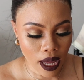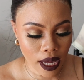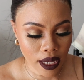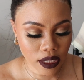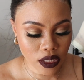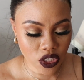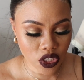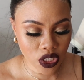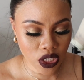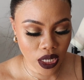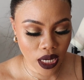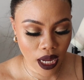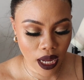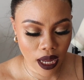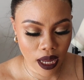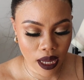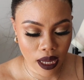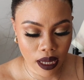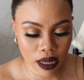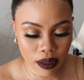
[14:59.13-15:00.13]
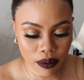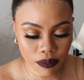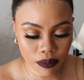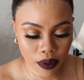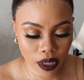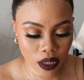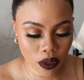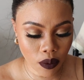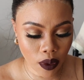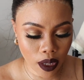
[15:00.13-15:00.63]
And yeah,
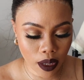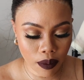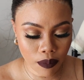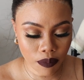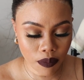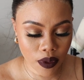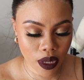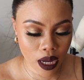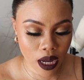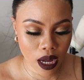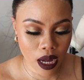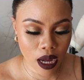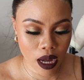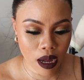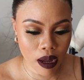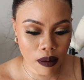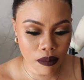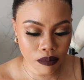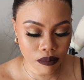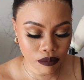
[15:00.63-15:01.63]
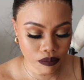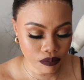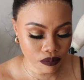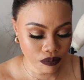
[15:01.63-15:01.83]
anyway, I